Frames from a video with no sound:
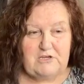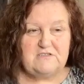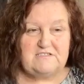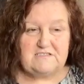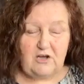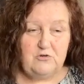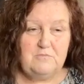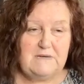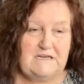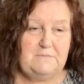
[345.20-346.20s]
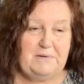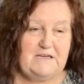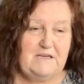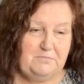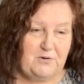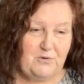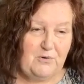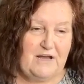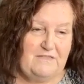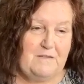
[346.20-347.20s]
because so many
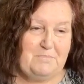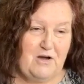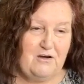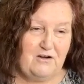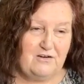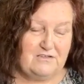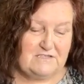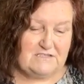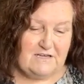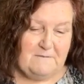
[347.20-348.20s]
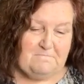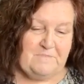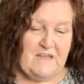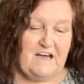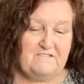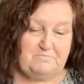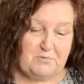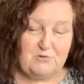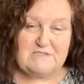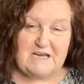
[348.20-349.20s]
people in the past
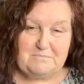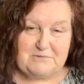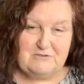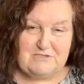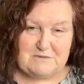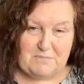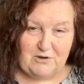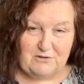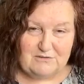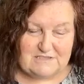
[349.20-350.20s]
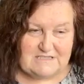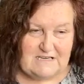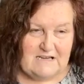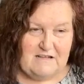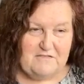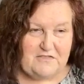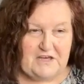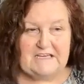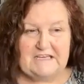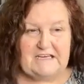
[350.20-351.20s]
have bought our beauty box
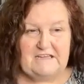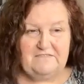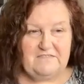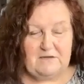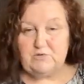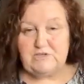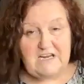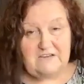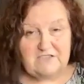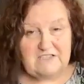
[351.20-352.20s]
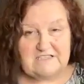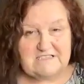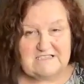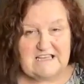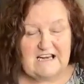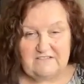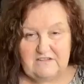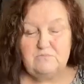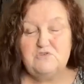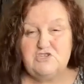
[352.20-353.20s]
thinking they were never going to sell
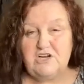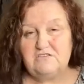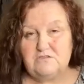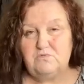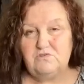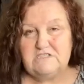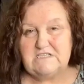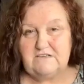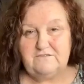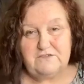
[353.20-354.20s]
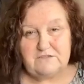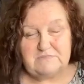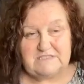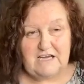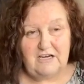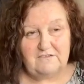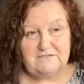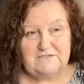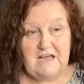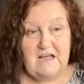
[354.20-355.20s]
it. They would just wanted it for
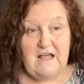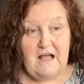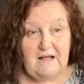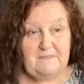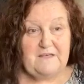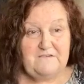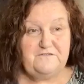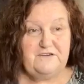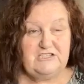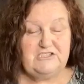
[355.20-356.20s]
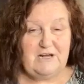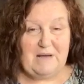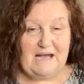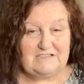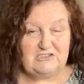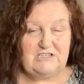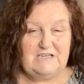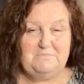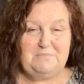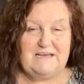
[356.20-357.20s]
themselves and they finished up
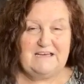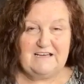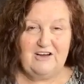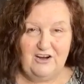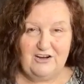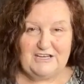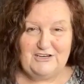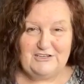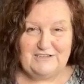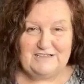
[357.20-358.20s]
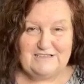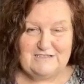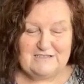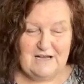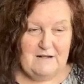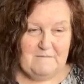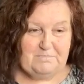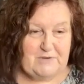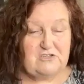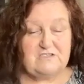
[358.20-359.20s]
actually being high earners
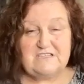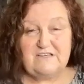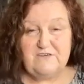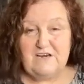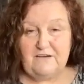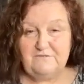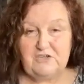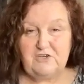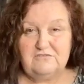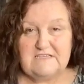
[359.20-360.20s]
because they've loved the